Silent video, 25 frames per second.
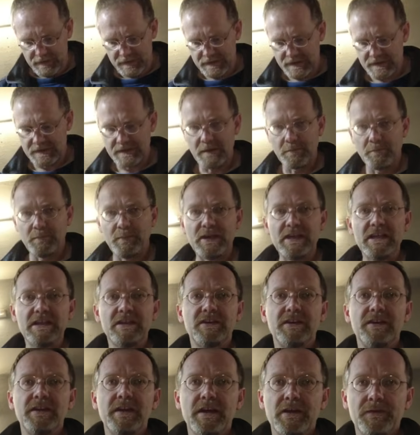This is a
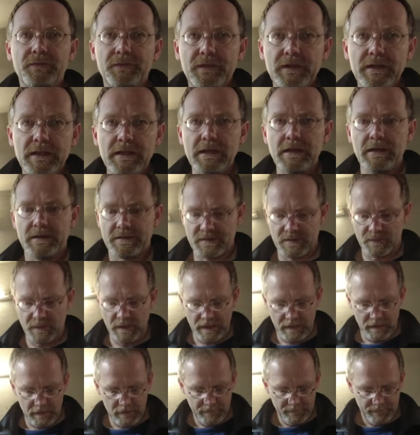PTFE as
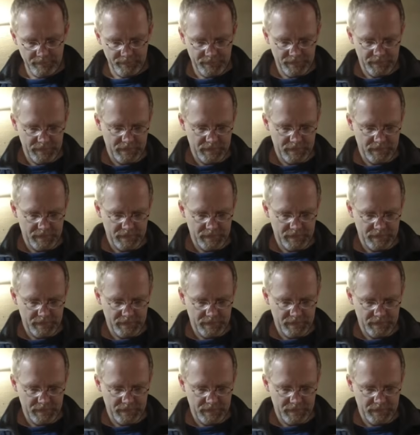well,